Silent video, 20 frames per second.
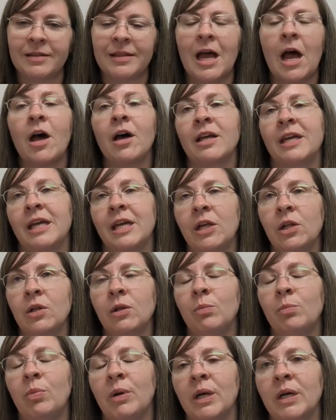Not
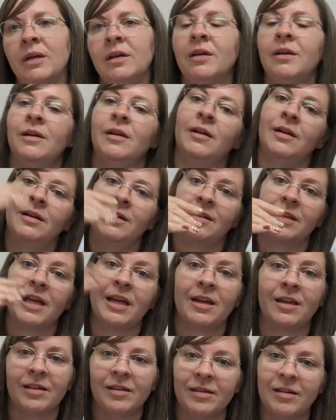hill, but
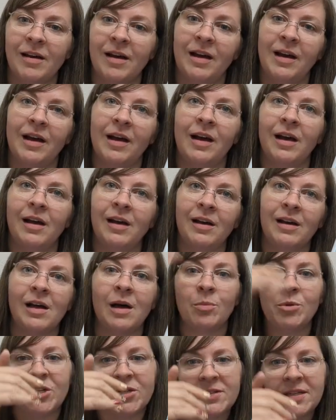like uh, a
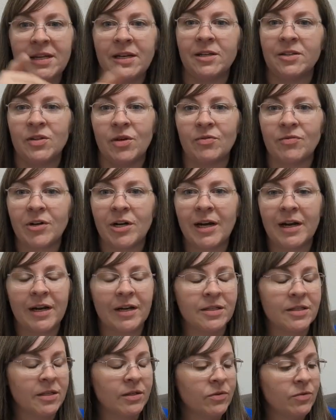couple of cities over, I
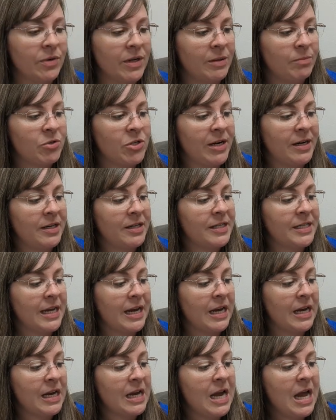guess is what I'm trying to
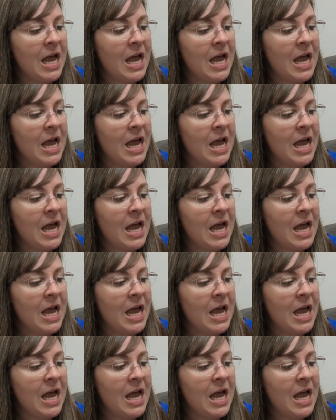say.